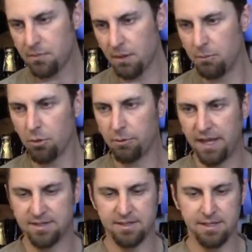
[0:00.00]
More
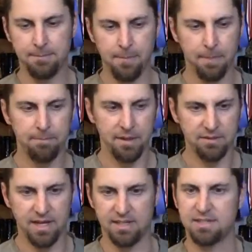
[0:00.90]
resiny,
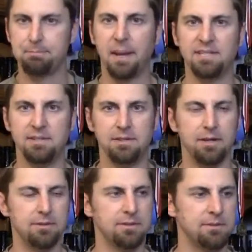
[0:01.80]
kind of spicy
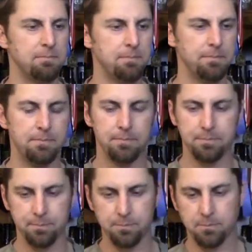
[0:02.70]
notes
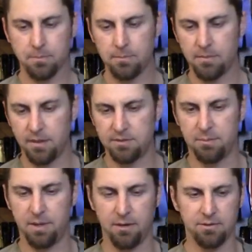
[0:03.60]
to
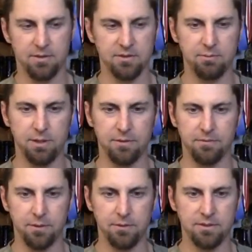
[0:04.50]
pair with those sweeter
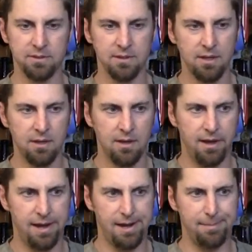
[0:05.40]
fruits.
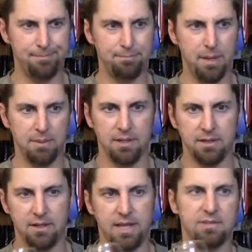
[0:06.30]
Maybe a
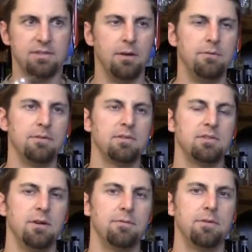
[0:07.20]
little less
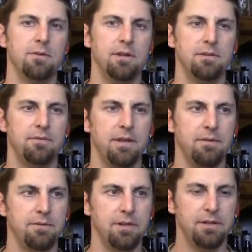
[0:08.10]
stone fruit on the
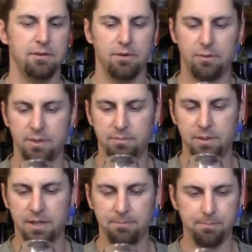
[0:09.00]
flavor than the aroma,
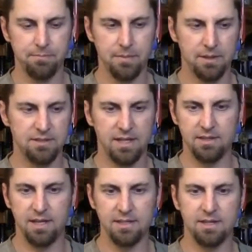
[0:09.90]
but it's got
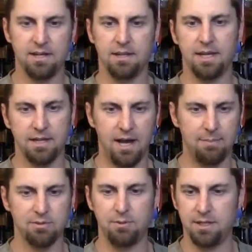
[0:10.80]
a nice kind of like
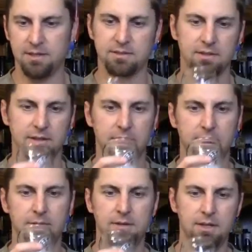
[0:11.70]
hop sweetness to
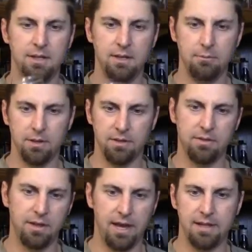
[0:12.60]
go with
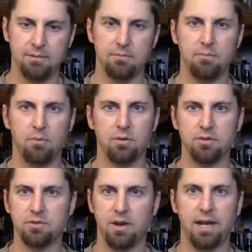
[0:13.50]
that more
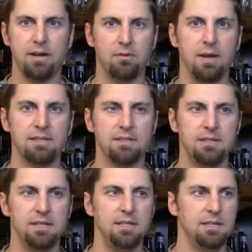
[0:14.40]
drier,
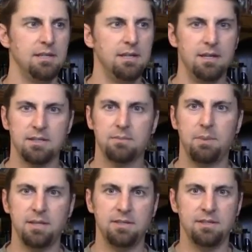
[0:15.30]
resiny,
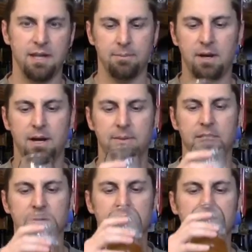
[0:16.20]
spicy type of hop
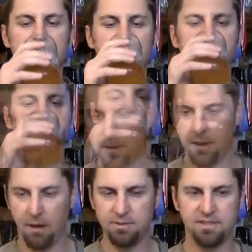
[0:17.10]
character.
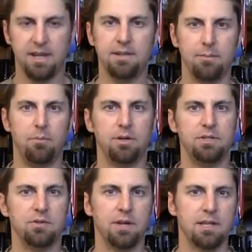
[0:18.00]
I would say the more you
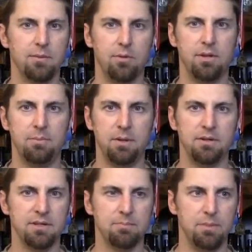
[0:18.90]
drink it, the more the
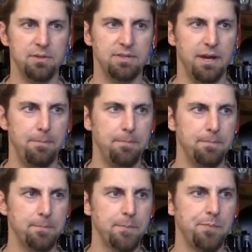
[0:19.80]
bitterness builds up
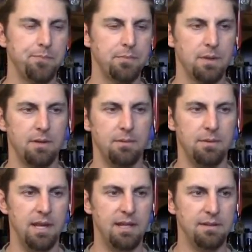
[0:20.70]

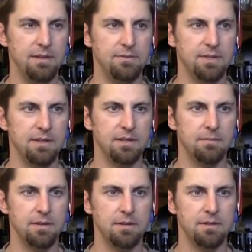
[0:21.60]
and leaves
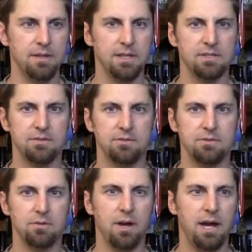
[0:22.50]
a nice
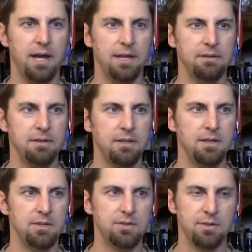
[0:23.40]
dry
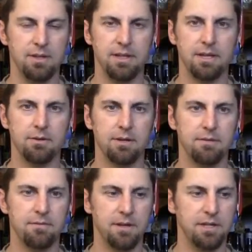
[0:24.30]
sort of lingering
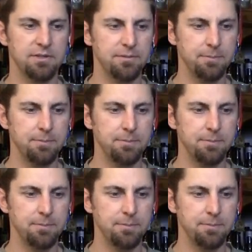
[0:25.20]
finish.